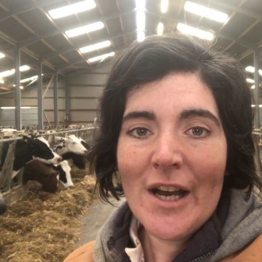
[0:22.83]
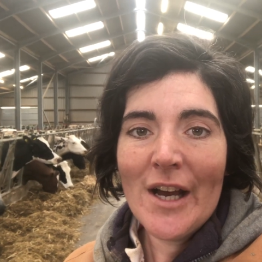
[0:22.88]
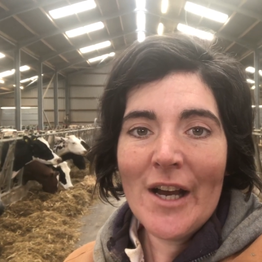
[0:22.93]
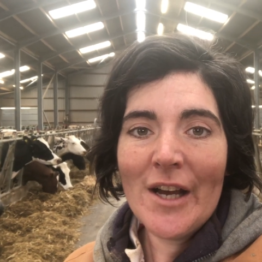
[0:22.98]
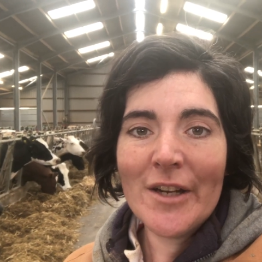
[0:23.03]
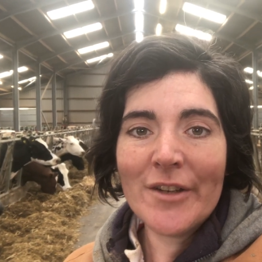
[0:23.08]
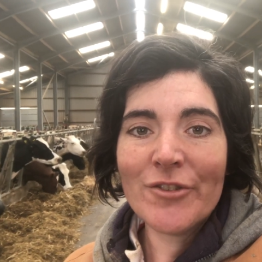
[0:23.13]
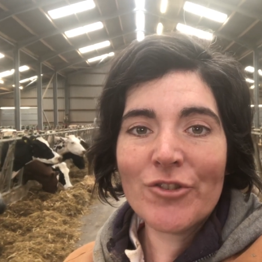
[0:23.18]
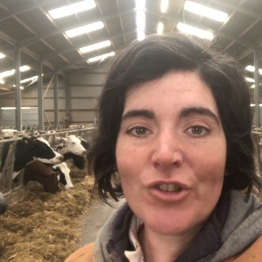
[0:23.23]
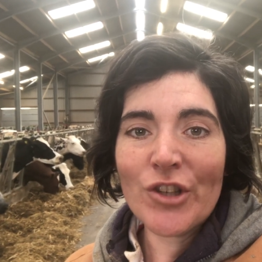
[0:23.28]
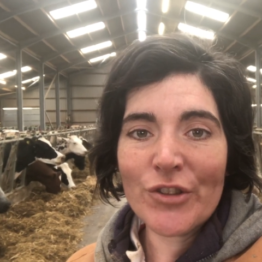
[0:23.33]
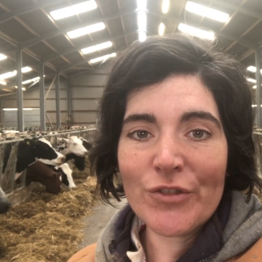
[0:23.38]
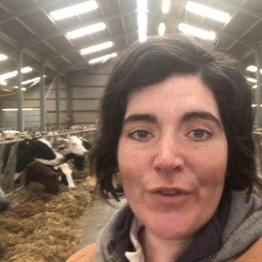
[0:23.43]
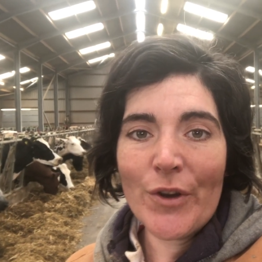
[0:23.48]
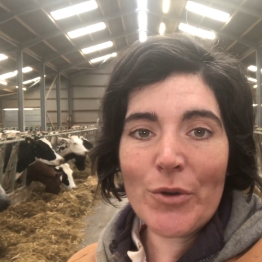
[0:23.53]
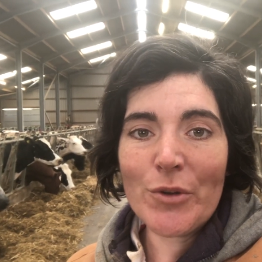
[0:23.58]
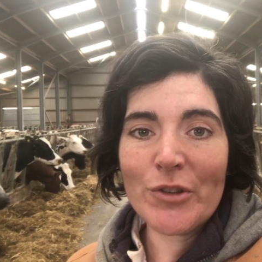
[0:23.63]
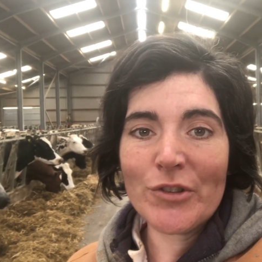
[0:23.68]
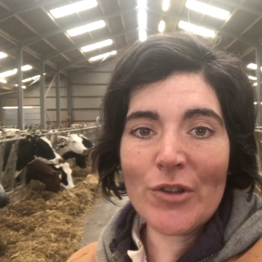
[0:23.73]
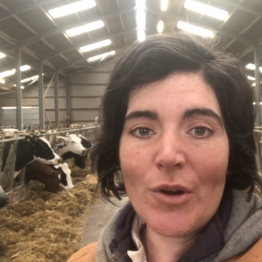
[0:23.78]
and just
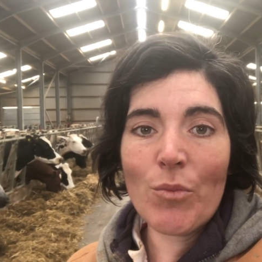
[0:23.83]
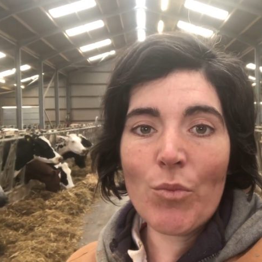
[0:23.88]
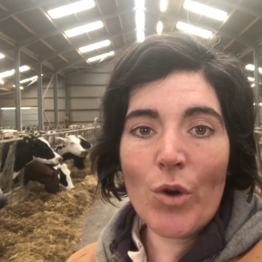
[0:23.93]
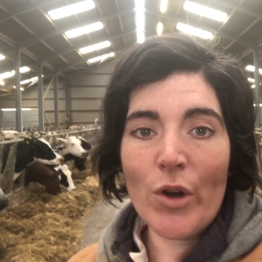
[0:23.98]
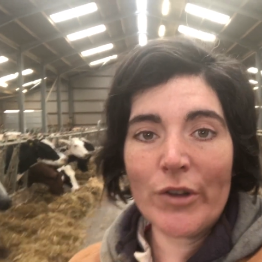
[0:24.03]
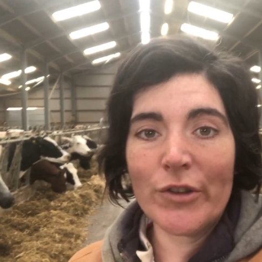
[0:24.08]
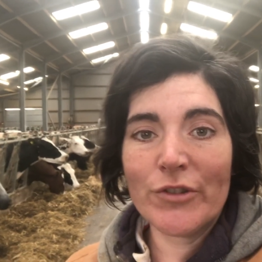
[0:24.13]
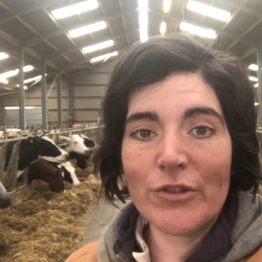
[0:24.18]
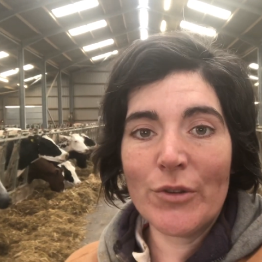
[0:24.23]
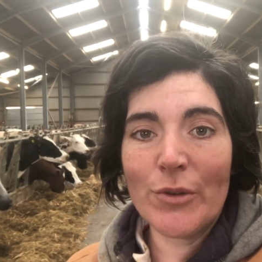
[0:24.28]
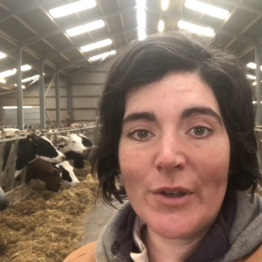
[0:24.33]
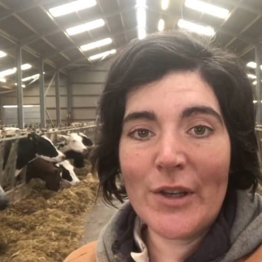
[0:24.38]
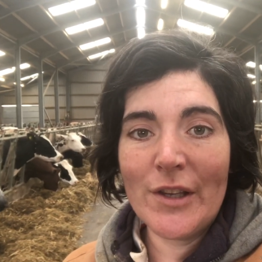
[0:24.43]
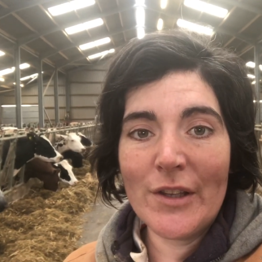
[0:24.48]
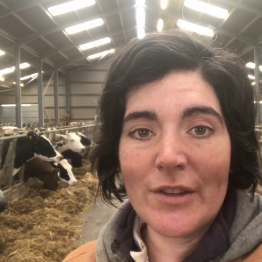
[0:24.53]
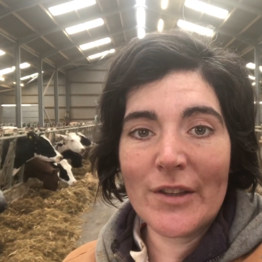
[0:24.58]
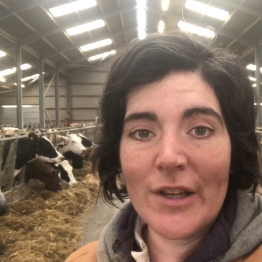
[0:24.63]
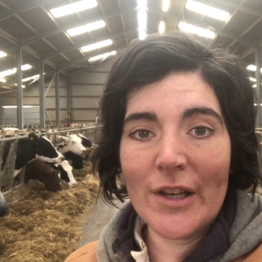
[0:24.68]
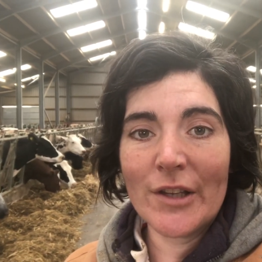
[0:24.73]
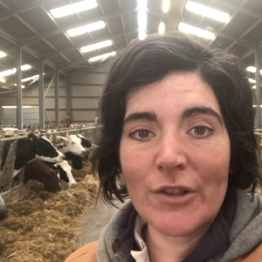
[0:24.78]
focus on one or two
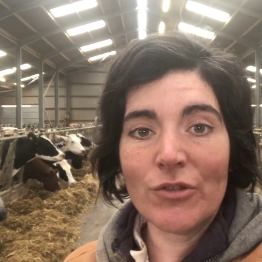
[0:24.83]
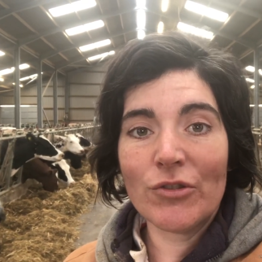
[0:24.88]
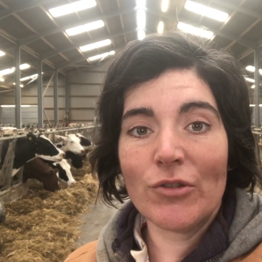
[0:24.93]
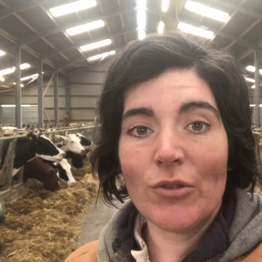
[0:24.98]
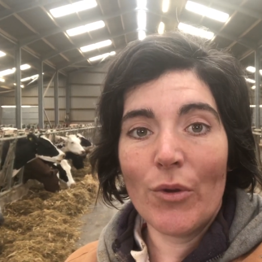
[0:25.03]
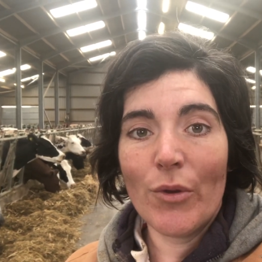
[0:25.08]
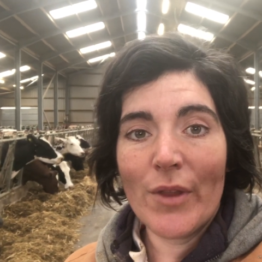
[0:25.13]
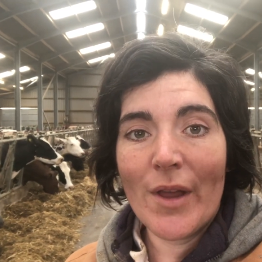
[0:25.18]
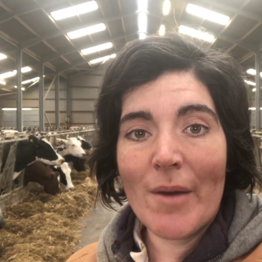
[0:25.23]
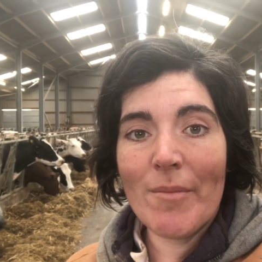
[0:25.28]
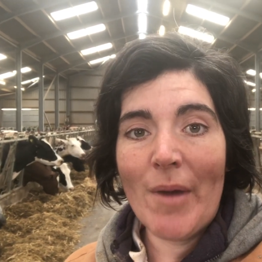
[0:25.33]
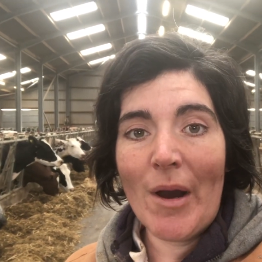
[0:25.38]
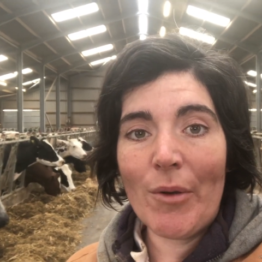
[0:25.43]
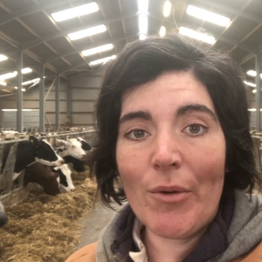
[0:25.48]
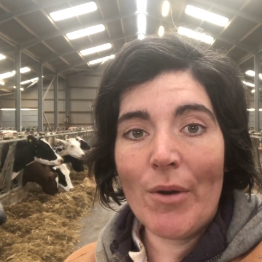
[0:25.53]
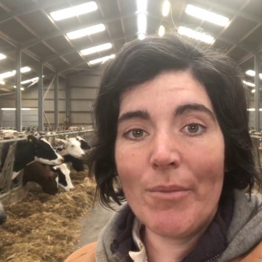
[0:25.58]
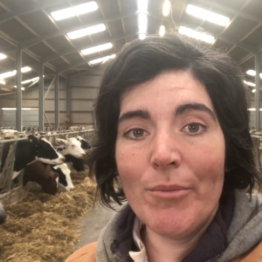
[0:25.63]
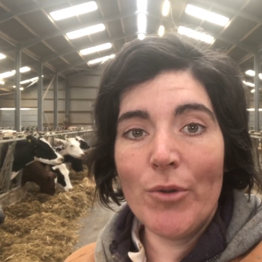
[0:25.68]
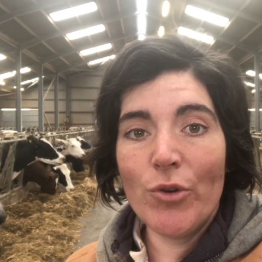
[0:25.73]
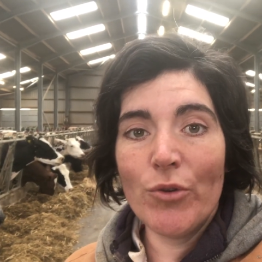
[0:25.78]
key things, sort them
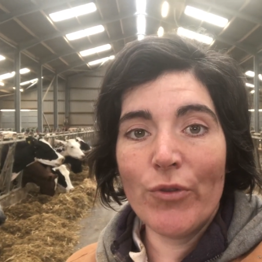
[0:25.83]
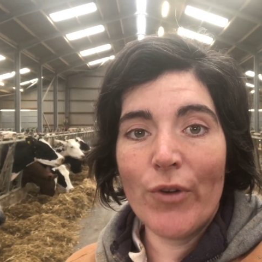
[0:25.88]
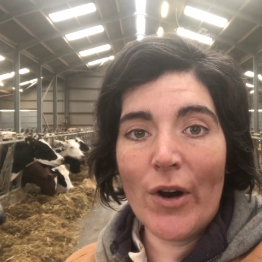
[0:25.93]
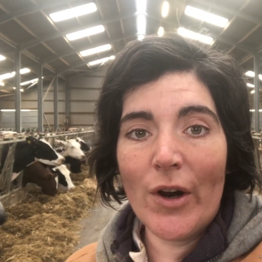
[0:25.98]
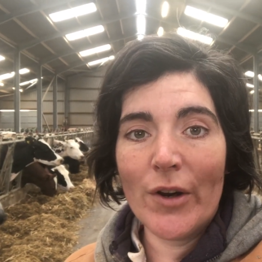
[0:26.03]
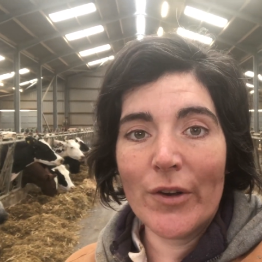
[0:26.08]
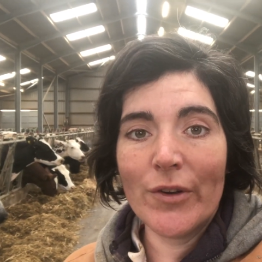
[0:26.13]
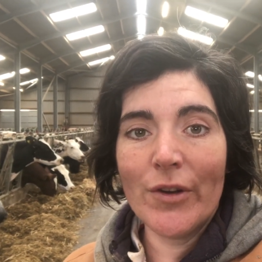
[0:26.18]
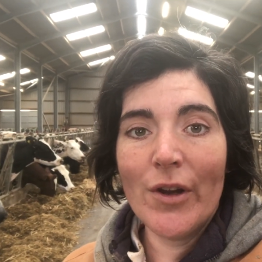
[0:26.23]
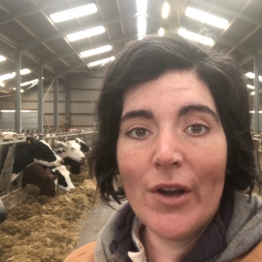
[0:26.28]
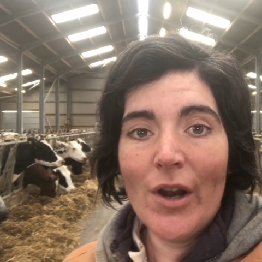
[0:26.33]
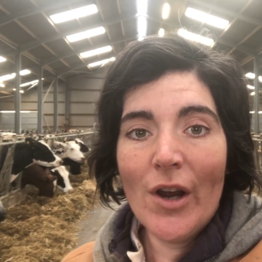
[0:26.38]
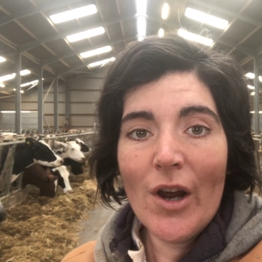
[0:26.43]
out and move on,